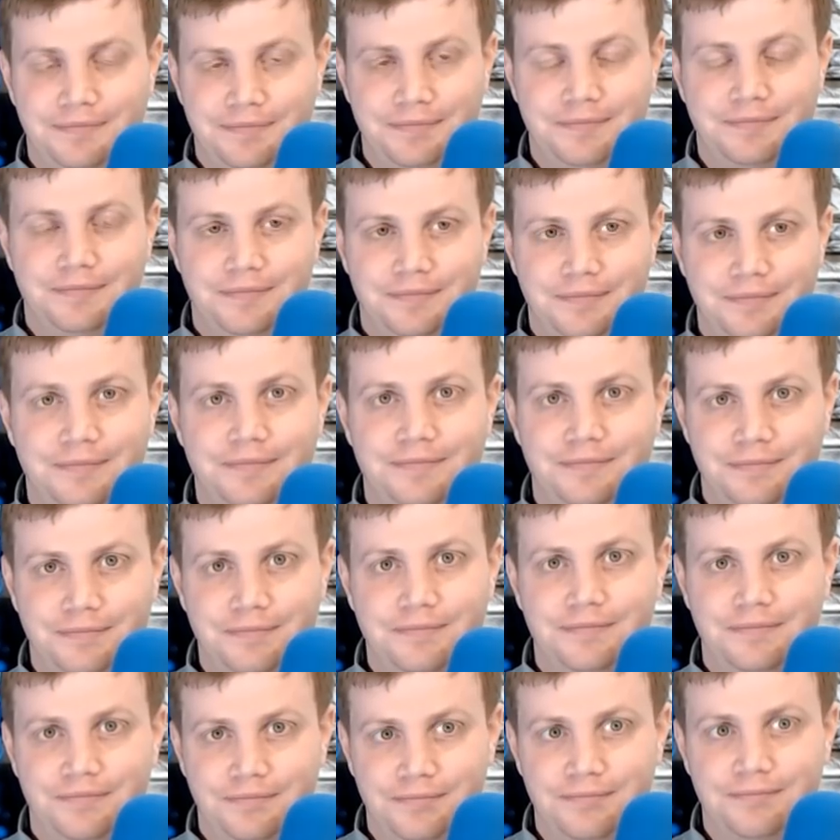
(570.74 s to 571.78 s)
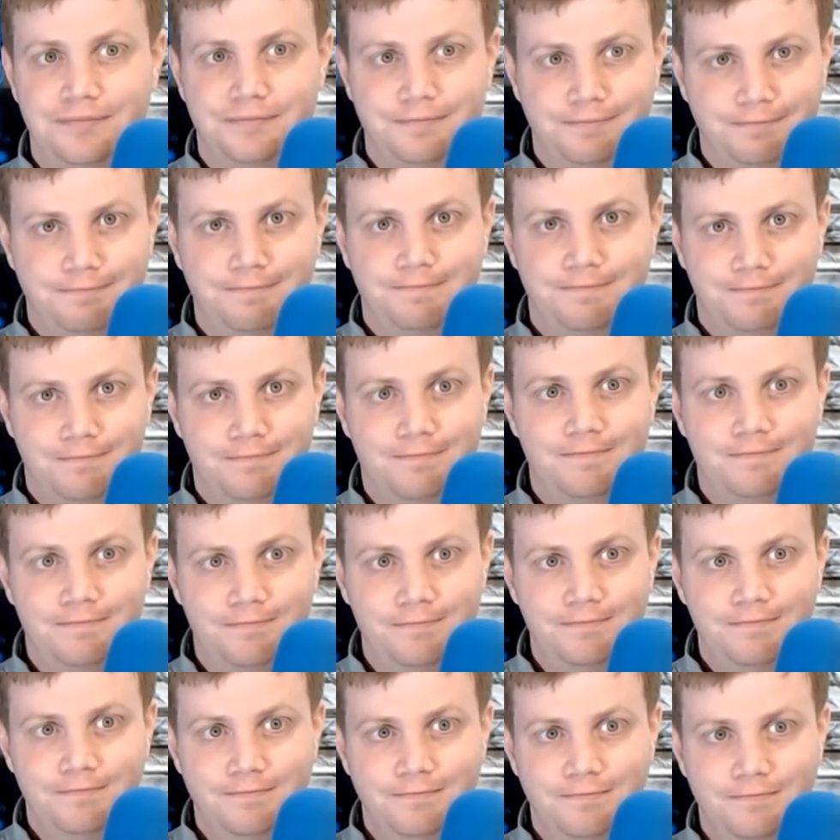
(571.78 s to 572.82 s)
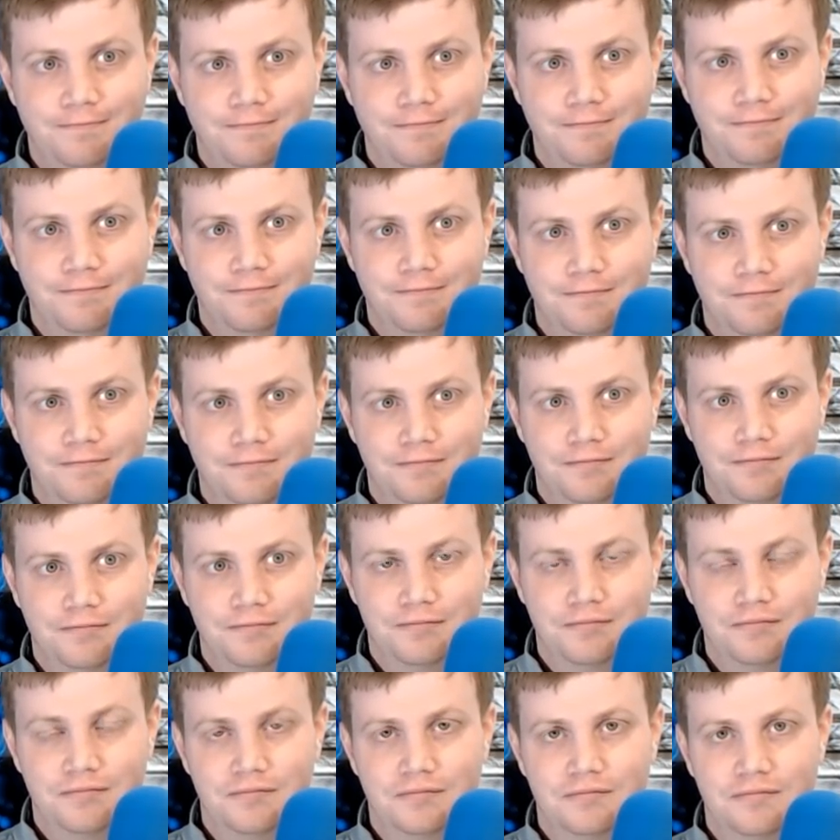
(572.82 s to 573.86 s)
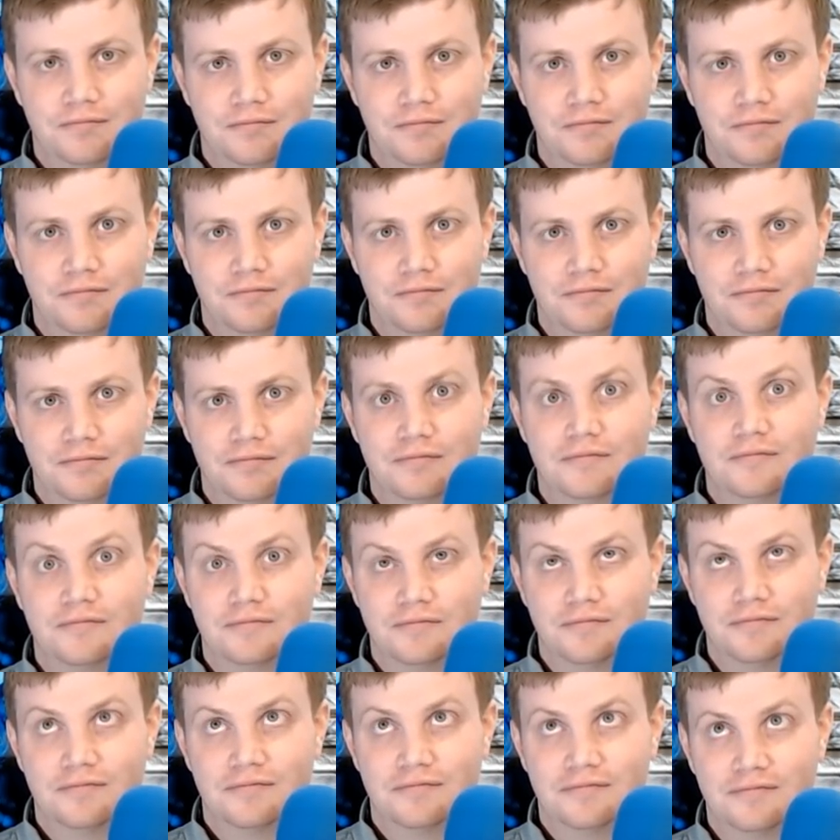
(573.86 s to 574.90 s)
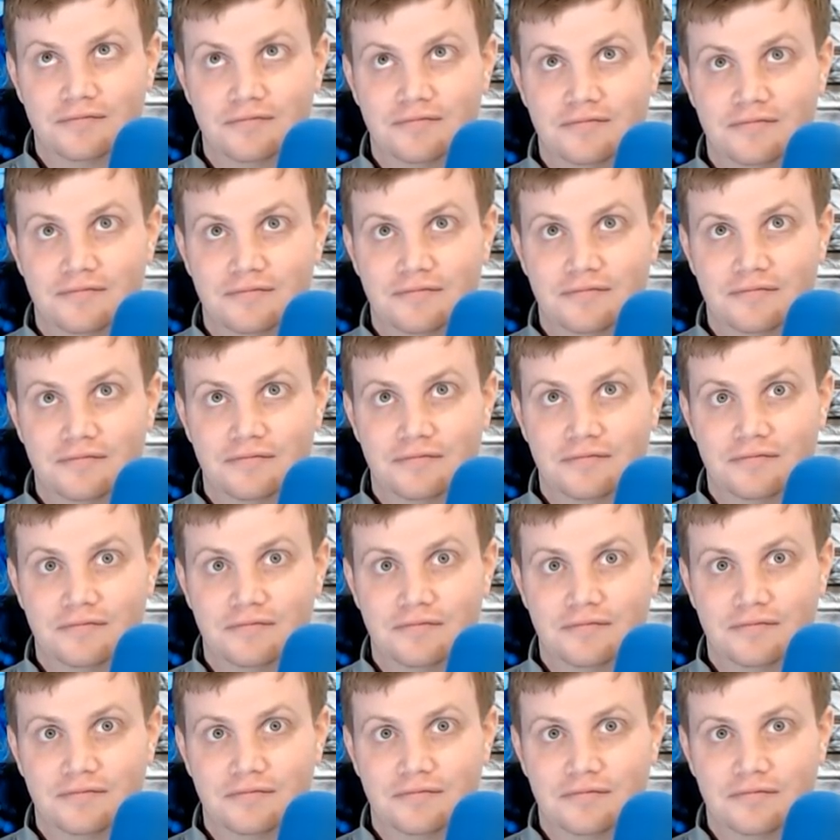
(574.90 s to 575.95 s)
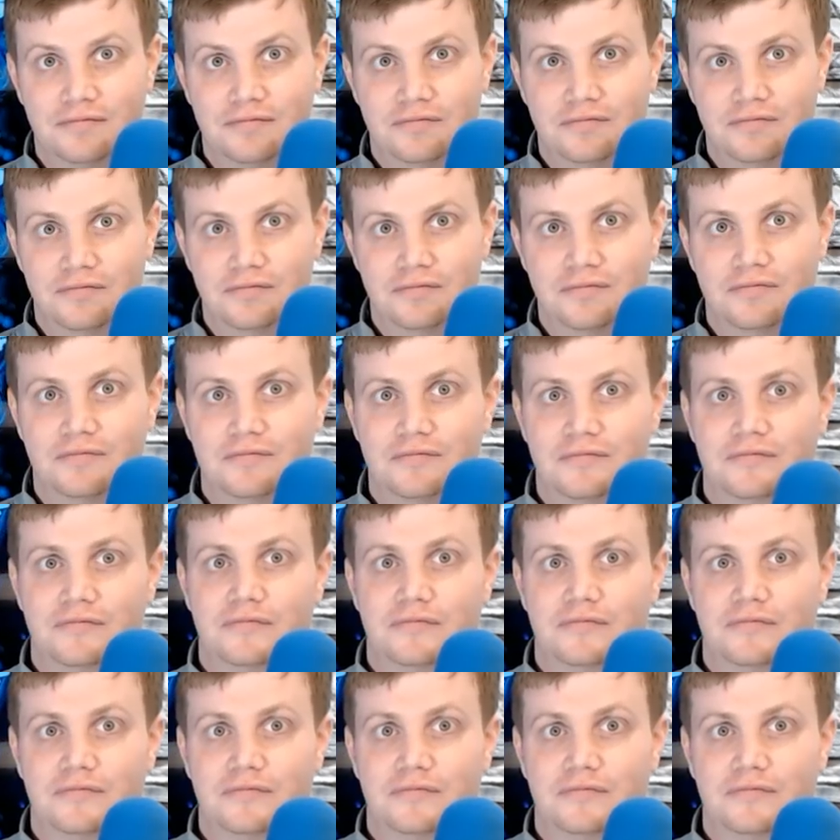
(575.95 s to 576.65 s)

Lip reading: No words are spoken by the person on screen.